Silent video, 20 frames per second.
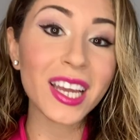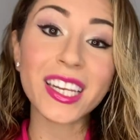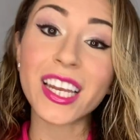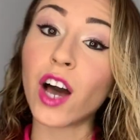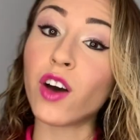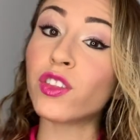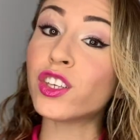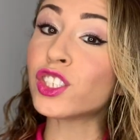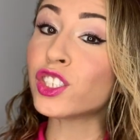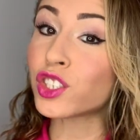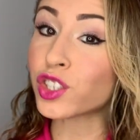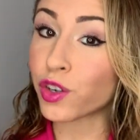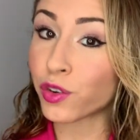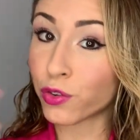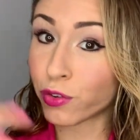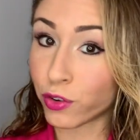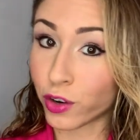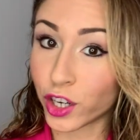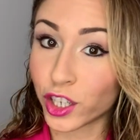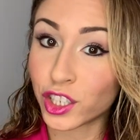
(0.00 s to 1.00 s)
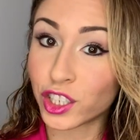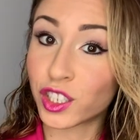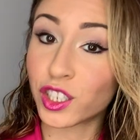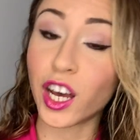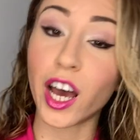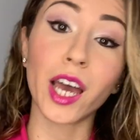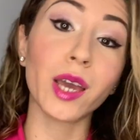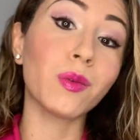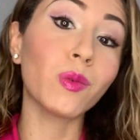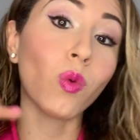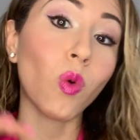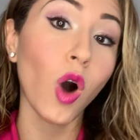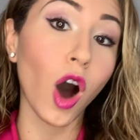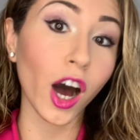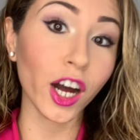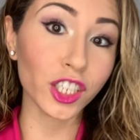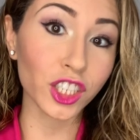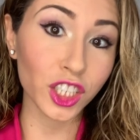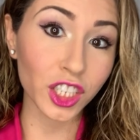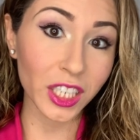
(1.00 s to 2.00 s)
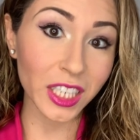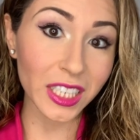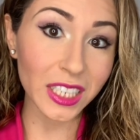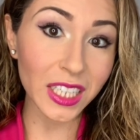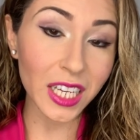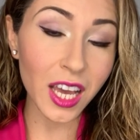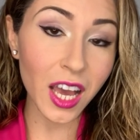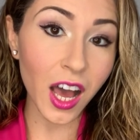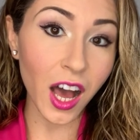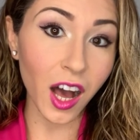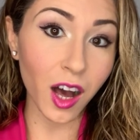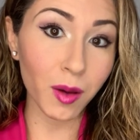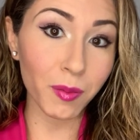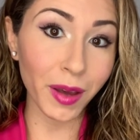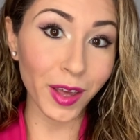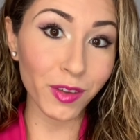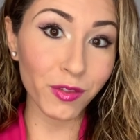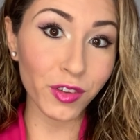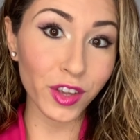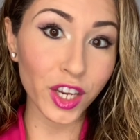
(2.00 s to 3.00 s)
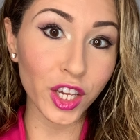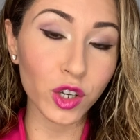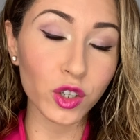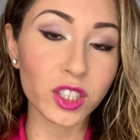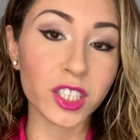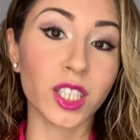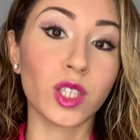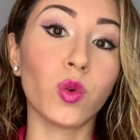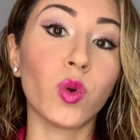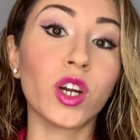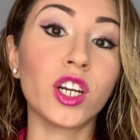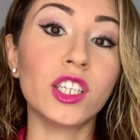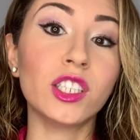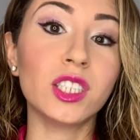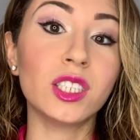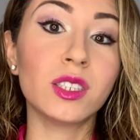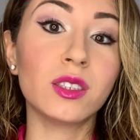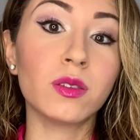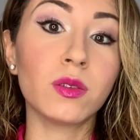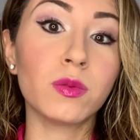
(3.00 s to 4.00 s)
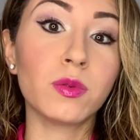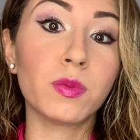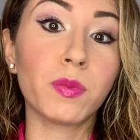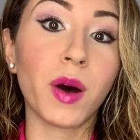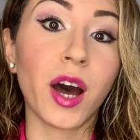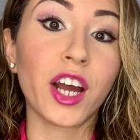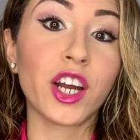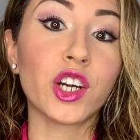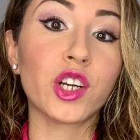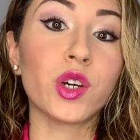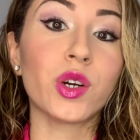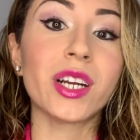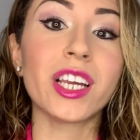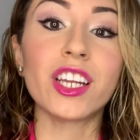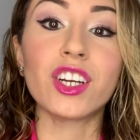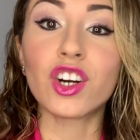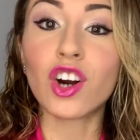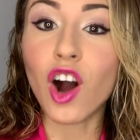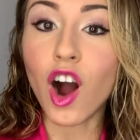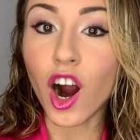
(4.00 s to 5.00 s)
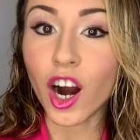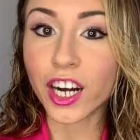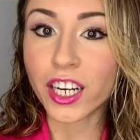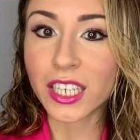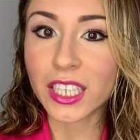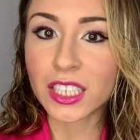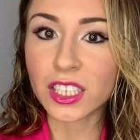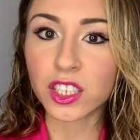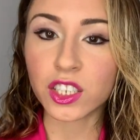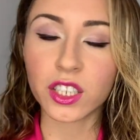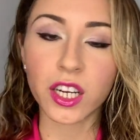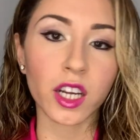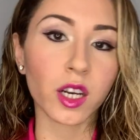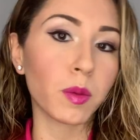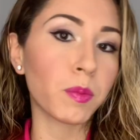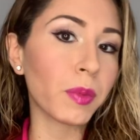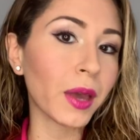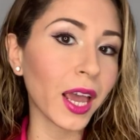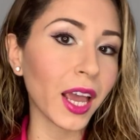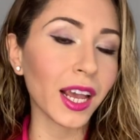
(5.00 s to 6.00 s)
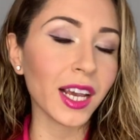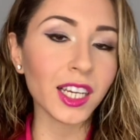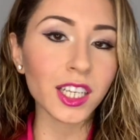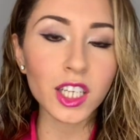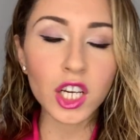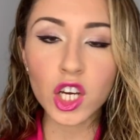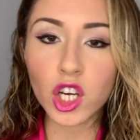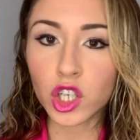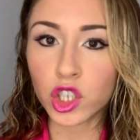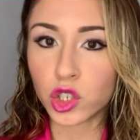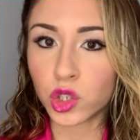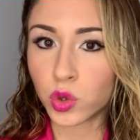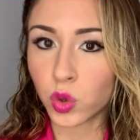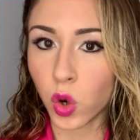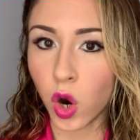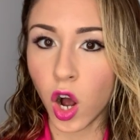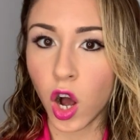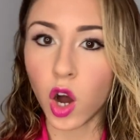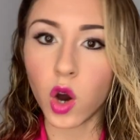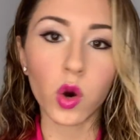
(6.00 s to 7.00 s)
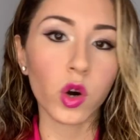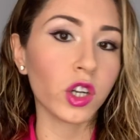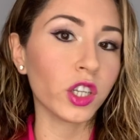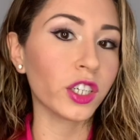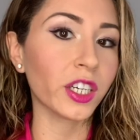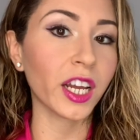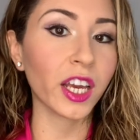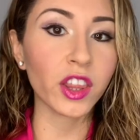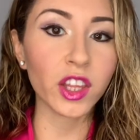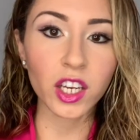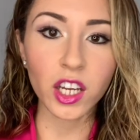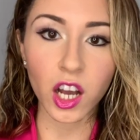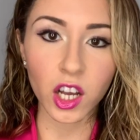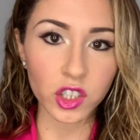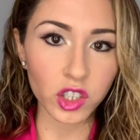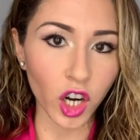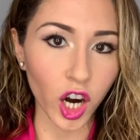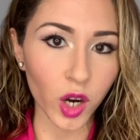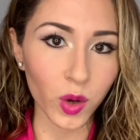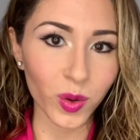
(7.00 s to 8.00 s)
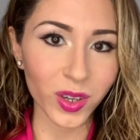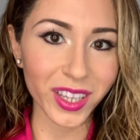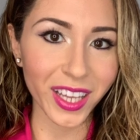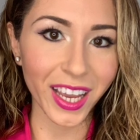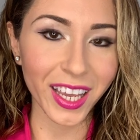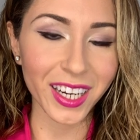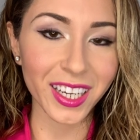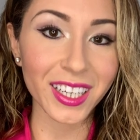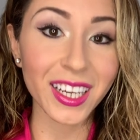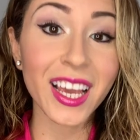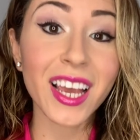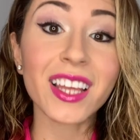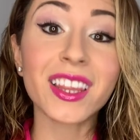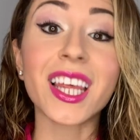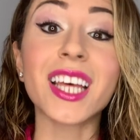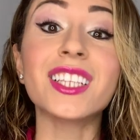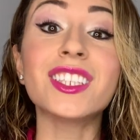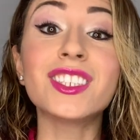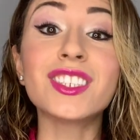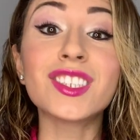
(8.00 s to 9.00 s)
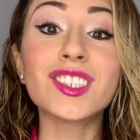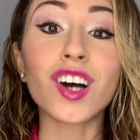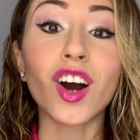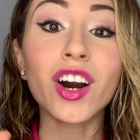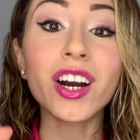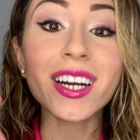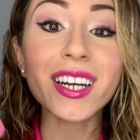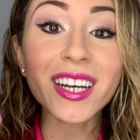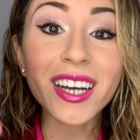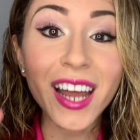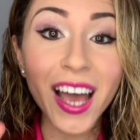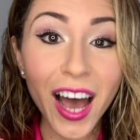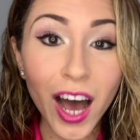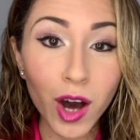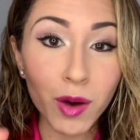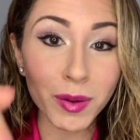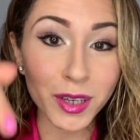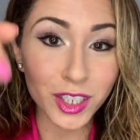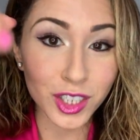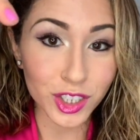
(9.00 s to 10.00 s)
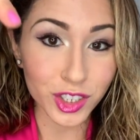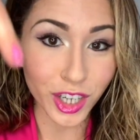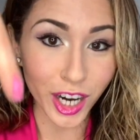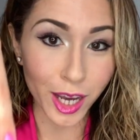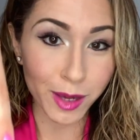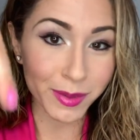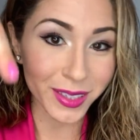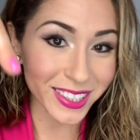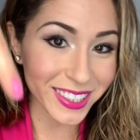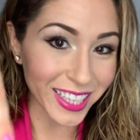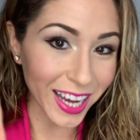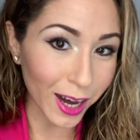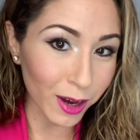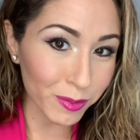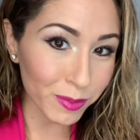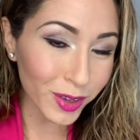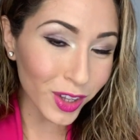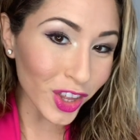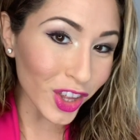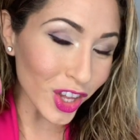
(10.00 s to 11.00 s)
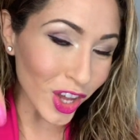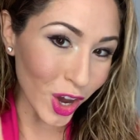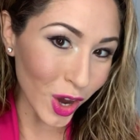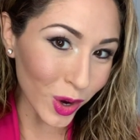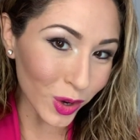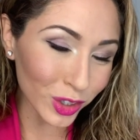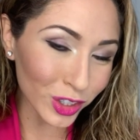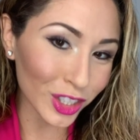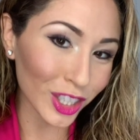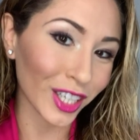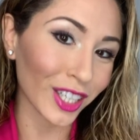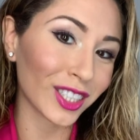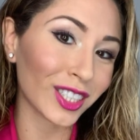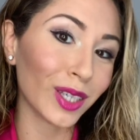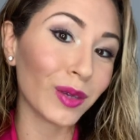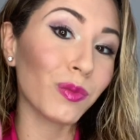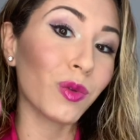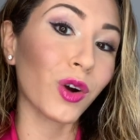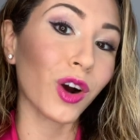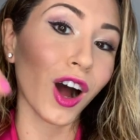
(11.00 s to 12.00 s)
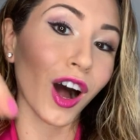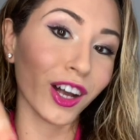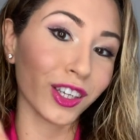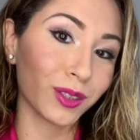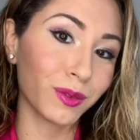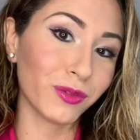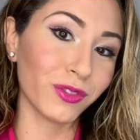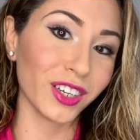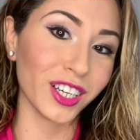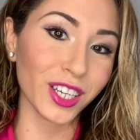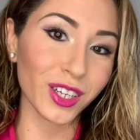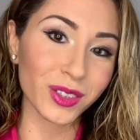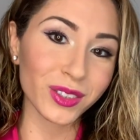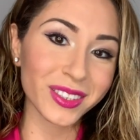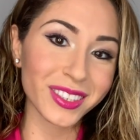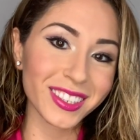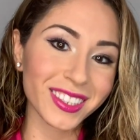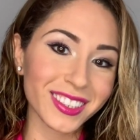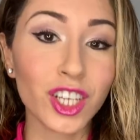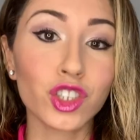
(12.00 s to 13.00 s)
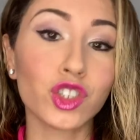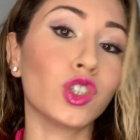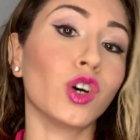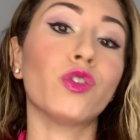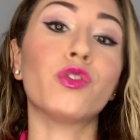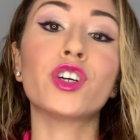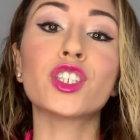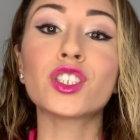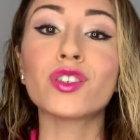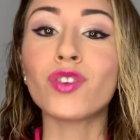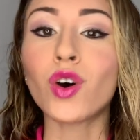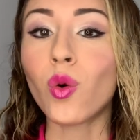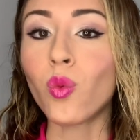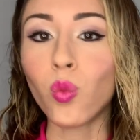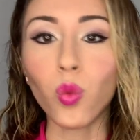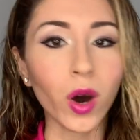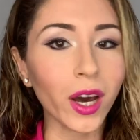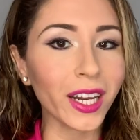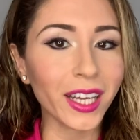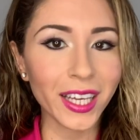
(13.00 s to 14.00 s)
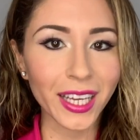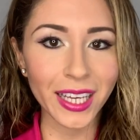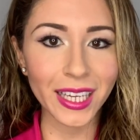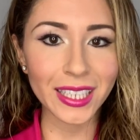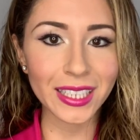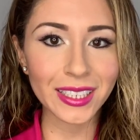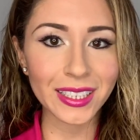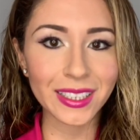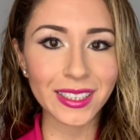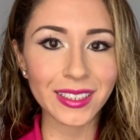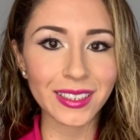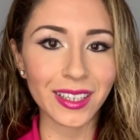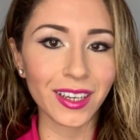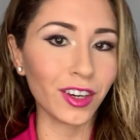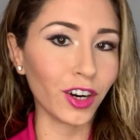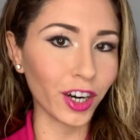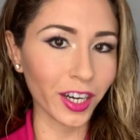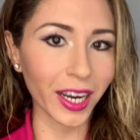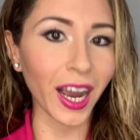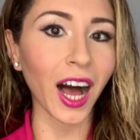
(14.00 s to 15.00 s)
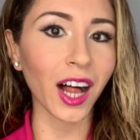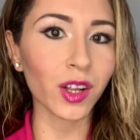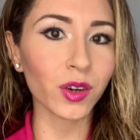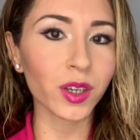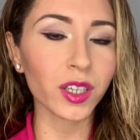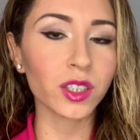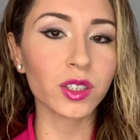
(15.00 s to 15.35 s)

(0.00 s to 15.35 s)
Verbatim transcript: Now, this is your first time watching uh, my videos and you want to inspire your inner artist, learn how to paint, draw, or learn anything else art related, then start now by subscribing down below so you can see more awesome videos. So first of all, what is an art gallery?